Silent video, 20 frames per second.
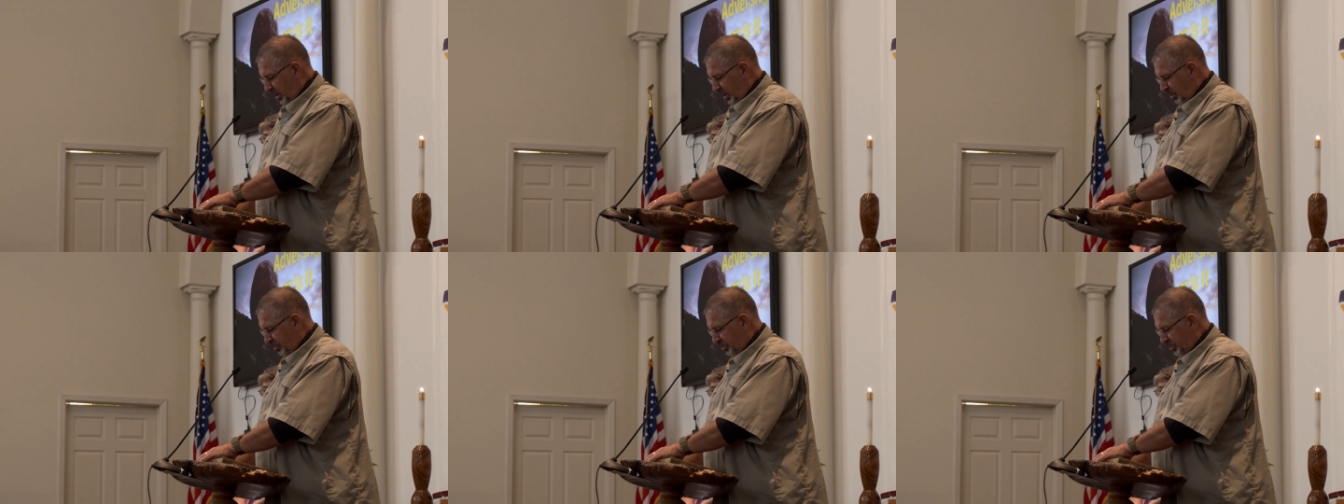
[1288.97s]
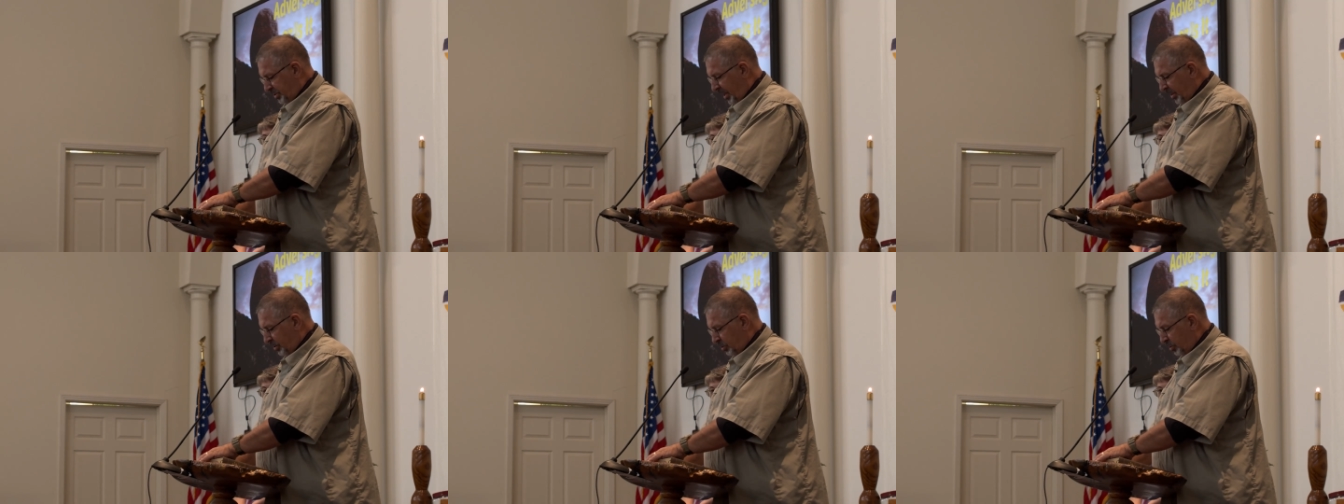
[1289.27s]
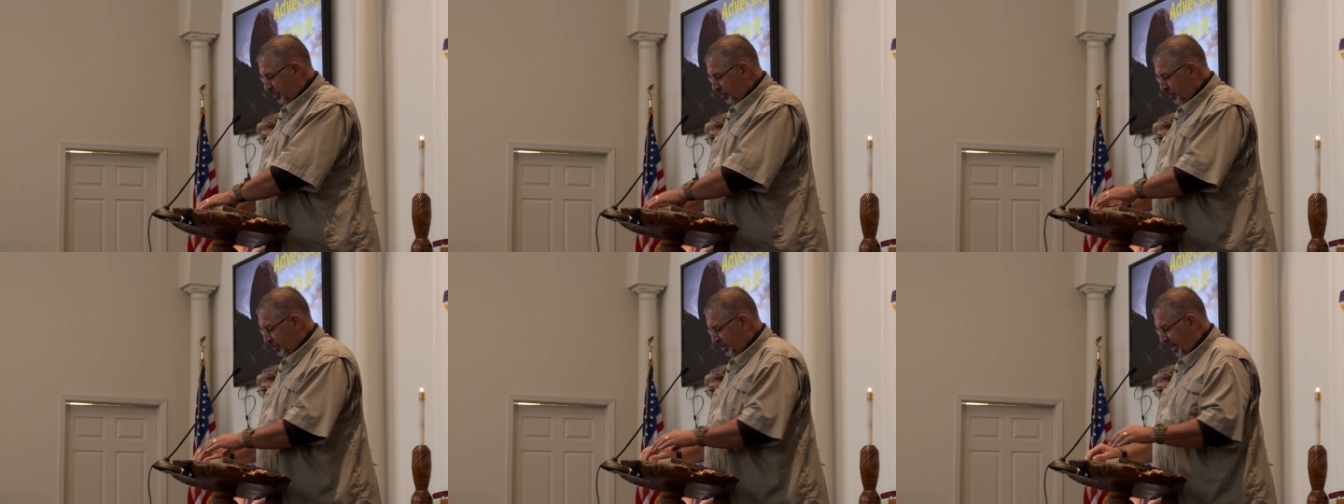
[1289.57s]
He was
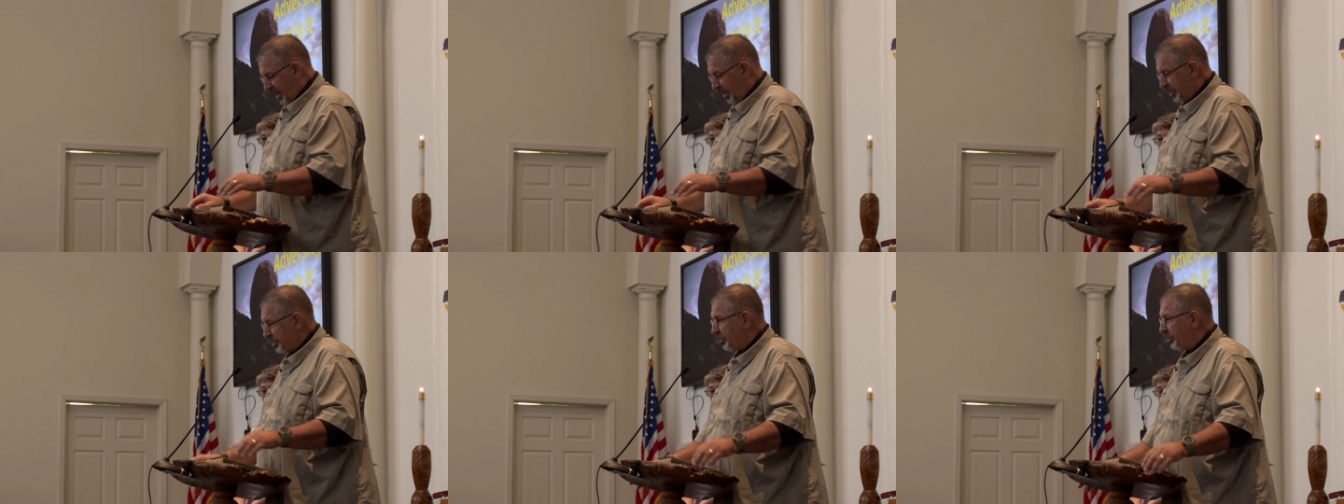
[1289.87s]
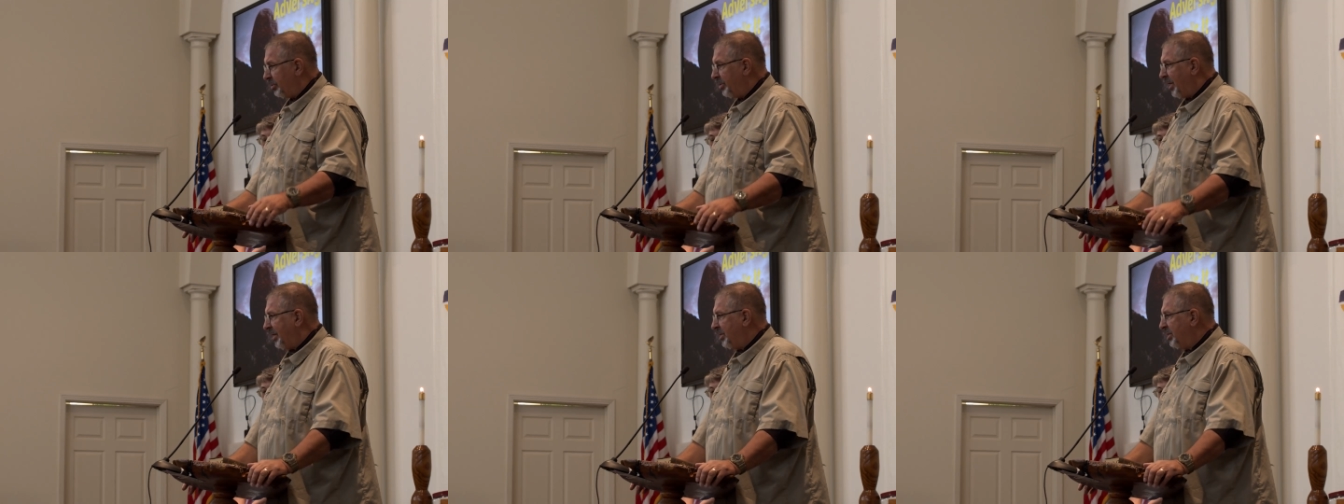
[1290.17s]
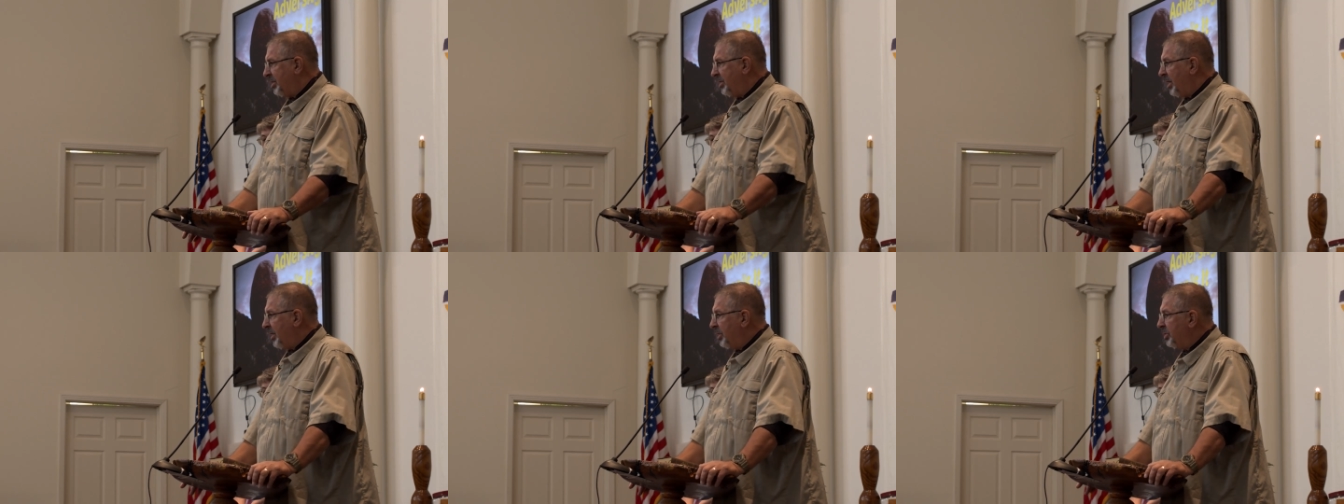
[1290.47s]
diagnosed with cancer in
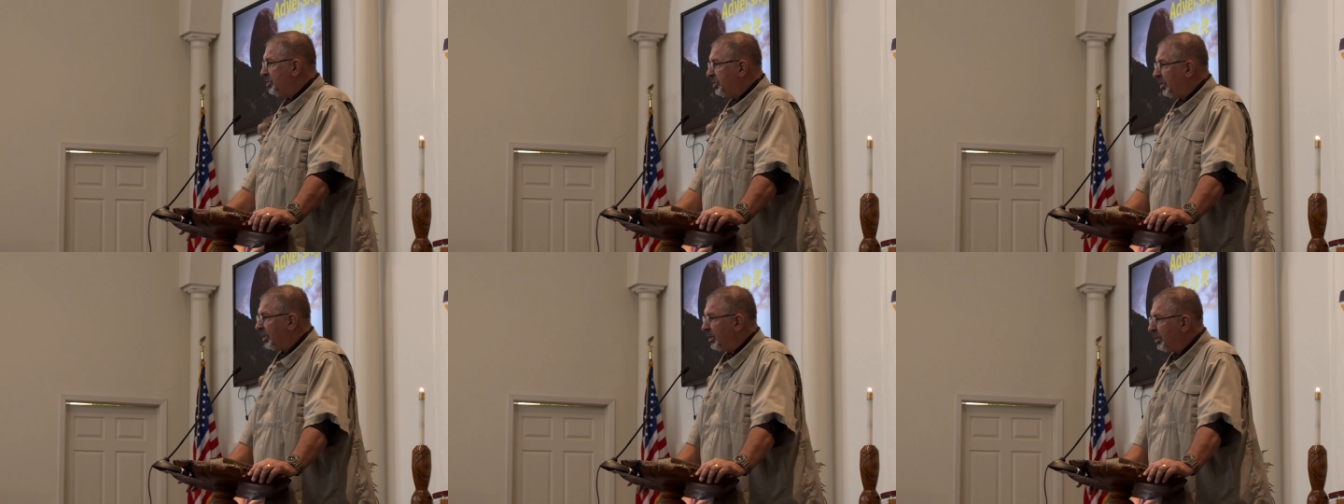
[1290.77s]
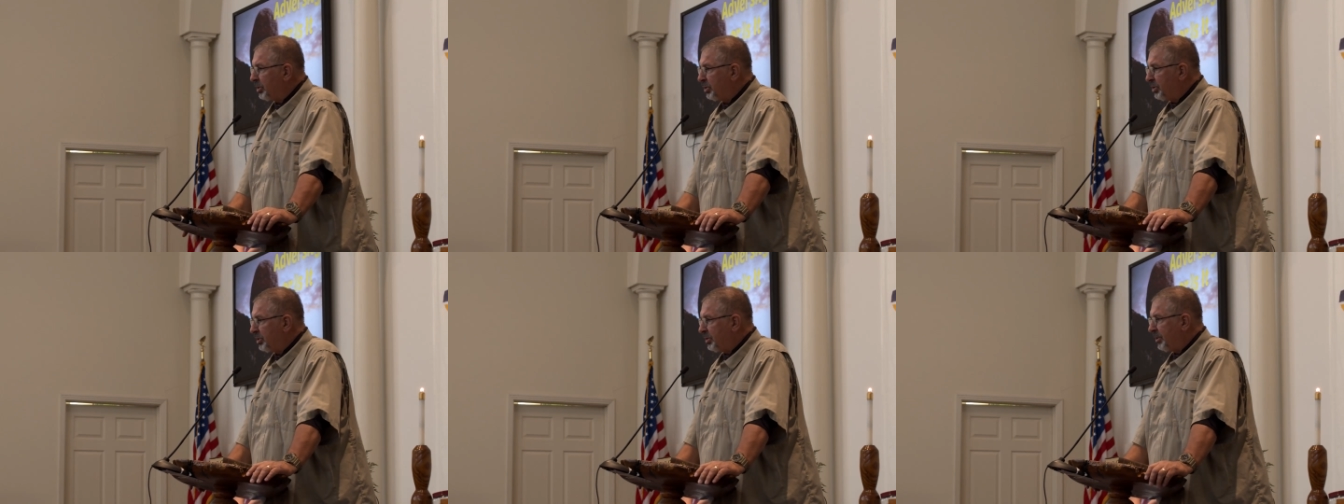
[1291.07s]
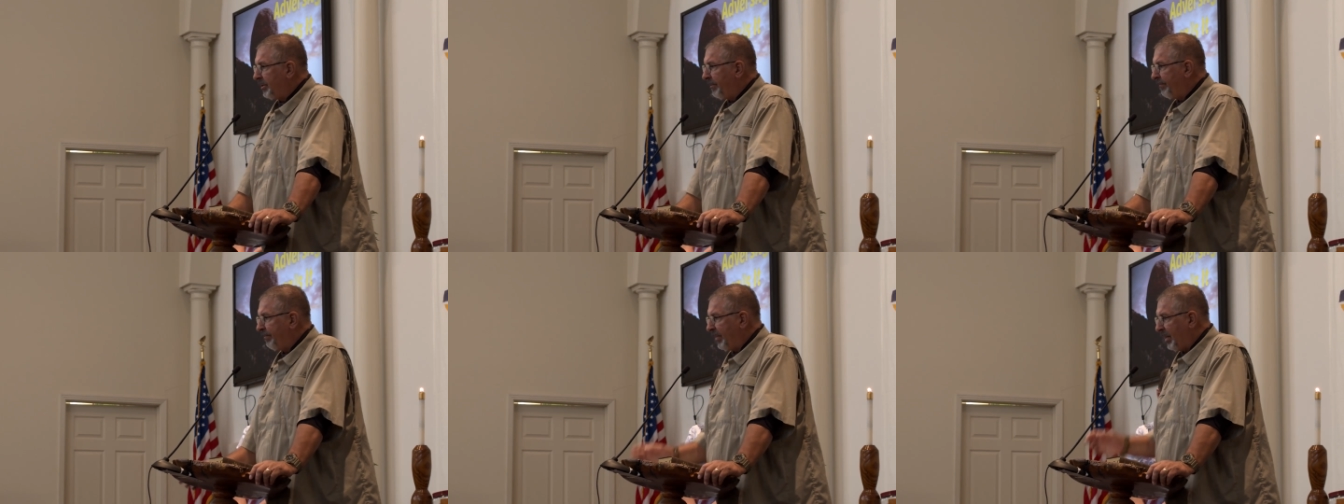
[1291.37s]
1986